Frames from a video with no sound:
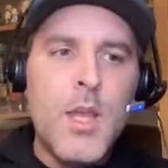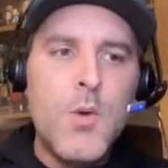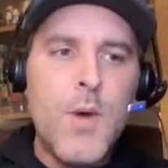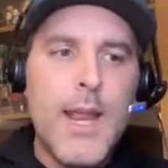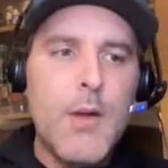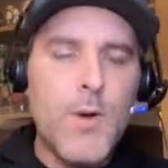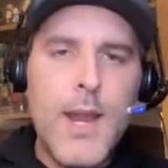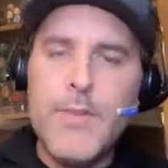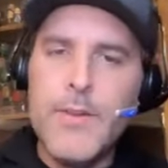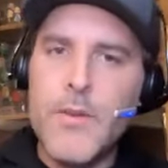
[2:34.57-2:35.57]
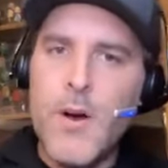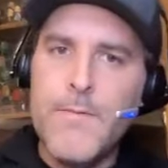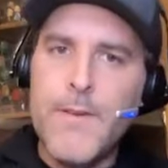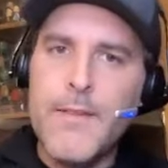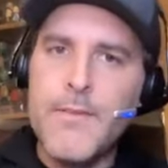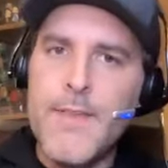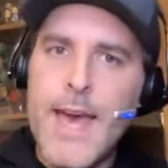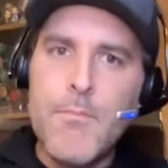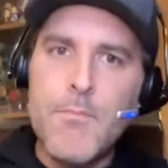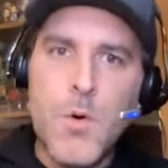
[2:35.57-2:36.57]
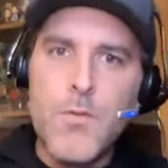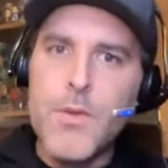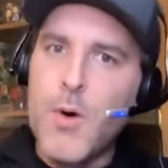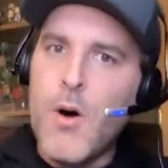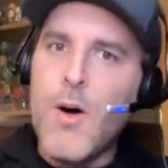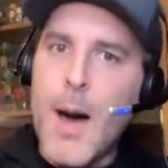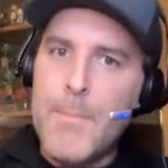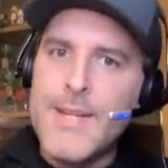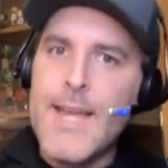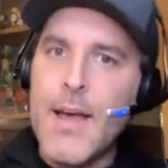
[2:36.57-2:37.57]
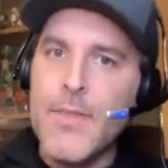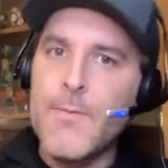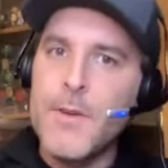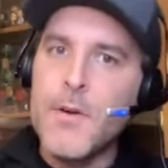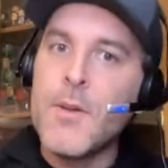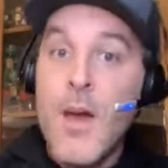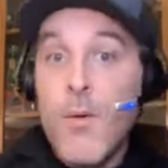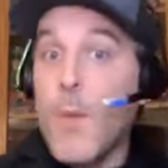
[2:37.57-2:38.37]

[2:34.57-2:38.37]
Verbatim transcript: you had a Ravens offense that moved the ball up and down the field,